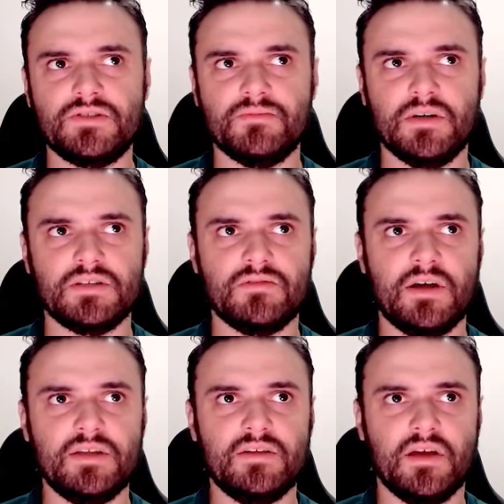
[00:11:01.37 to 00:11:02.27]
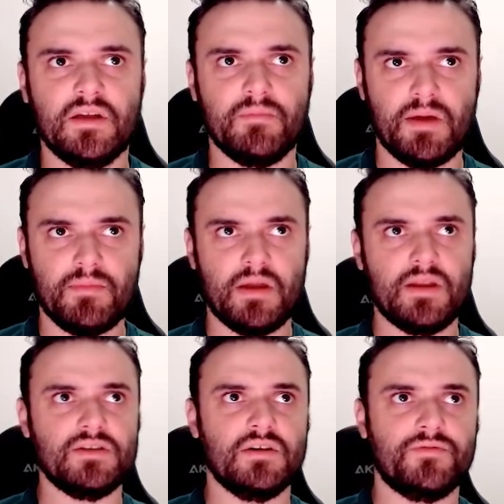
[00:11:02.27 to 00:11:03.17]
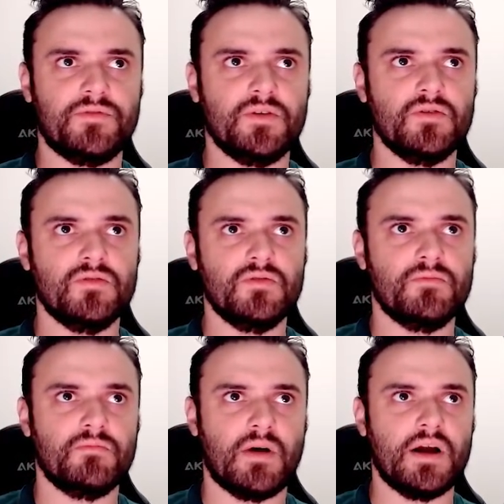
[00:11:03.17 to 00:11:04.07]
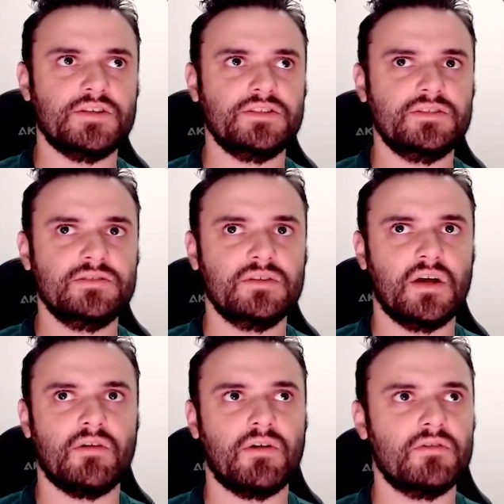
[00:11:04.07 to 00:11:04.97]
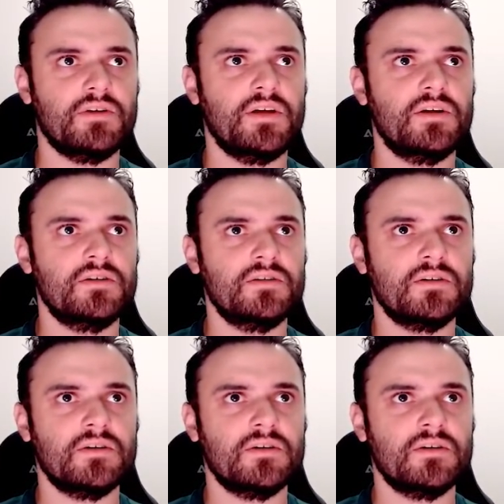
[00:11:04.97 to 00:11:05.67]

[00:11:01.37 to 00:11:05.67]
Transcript: too much, right? And maybe I need a few margin around here.